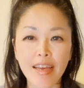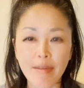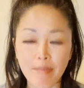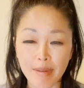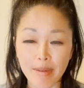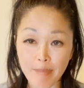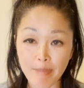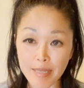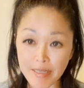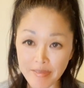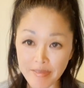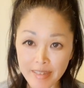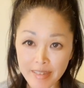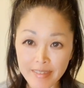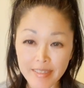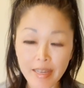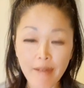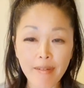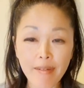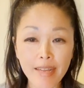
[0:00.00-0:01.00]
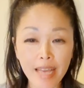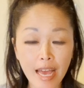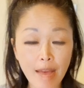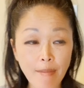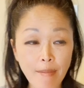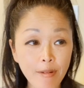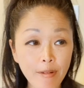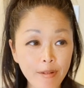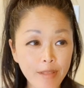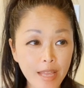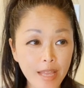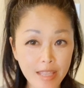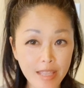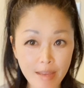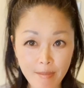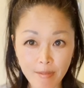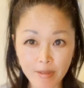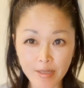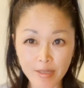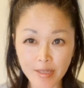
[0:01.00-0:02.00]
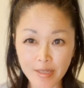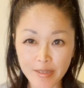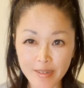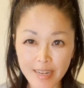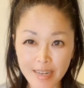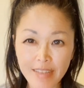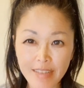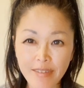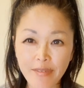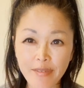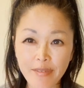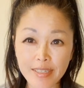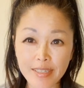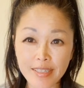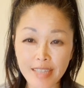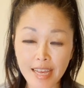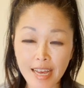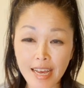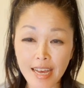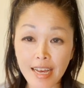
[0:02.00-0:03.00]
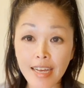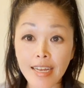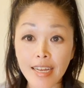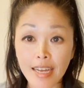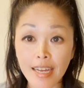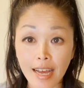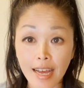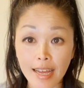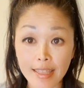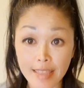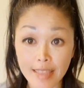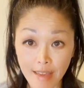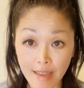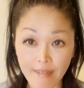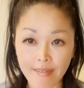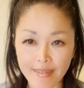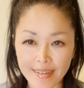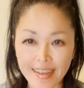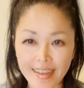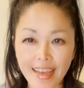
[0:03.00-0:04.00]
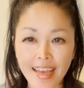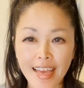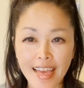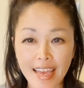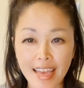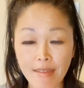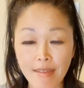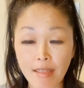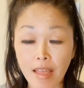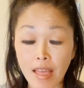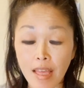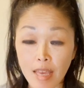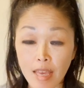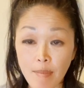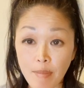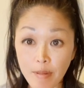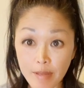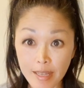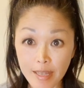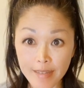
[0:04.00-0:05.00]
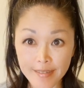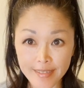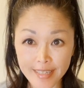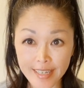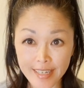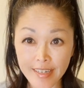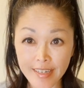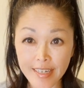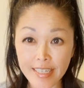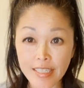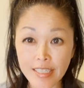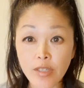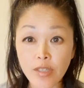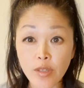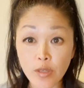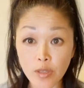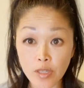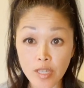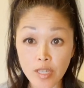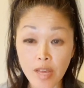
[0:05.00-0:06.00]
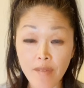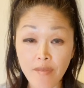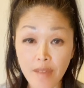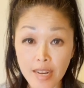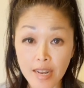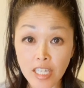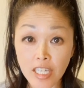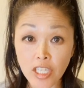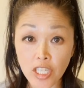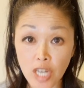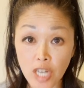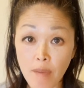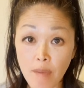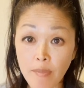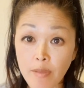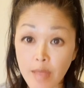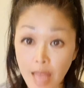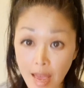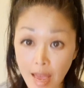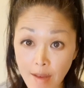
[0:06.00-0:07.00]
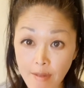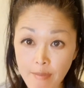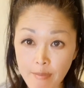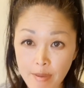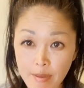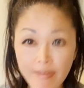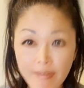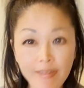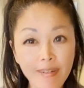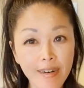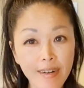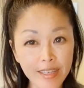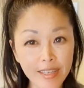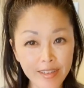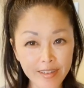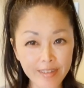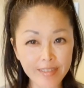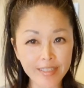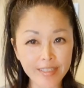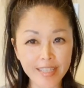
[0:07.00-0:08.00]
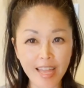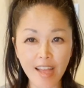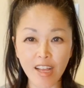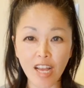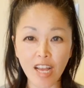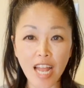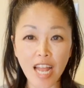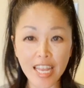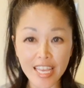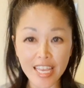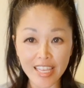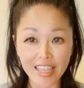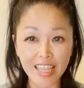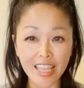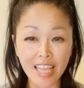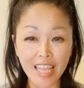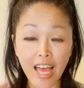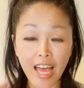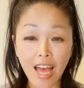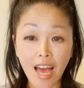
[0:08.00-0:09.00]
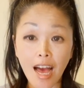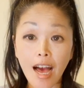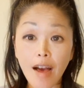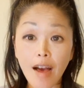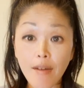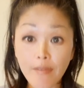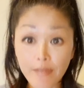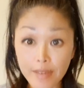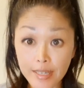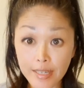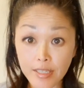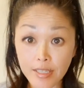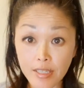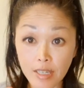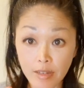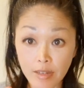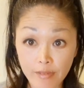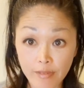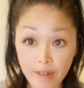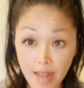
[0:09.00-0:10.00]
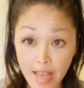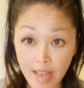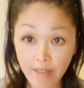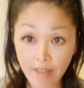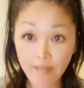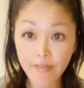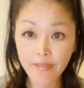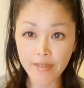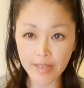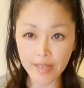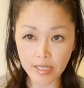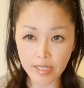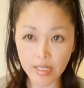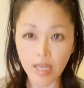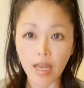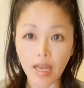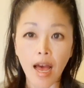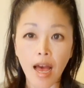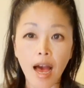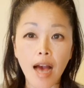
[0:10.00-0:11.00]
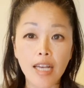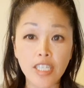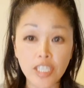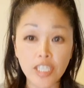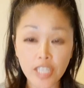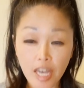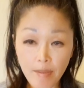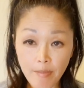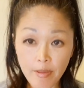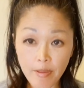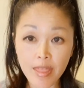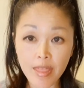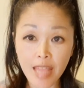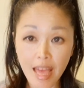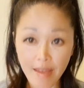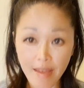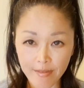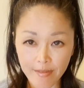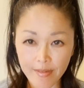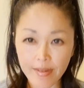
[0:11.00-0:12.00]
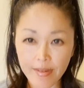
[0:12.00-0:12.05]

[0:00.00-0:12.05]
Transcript: But Pacific Sauri, I'm gonna demonstrate with a, a knife. And important thing is use a very sharp knife before you start cutting uh, fish, filleting fish, a sharpened knife.